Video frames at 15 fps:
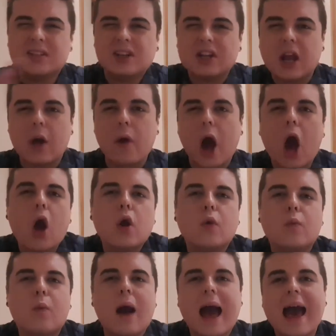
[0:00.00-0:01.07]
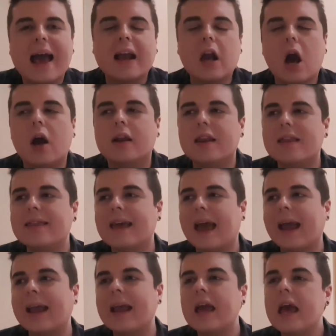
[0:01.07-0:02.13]
you know, homeware kind of
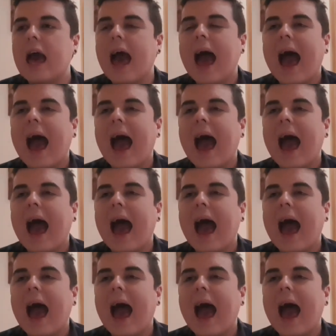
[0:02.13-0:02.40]
thing.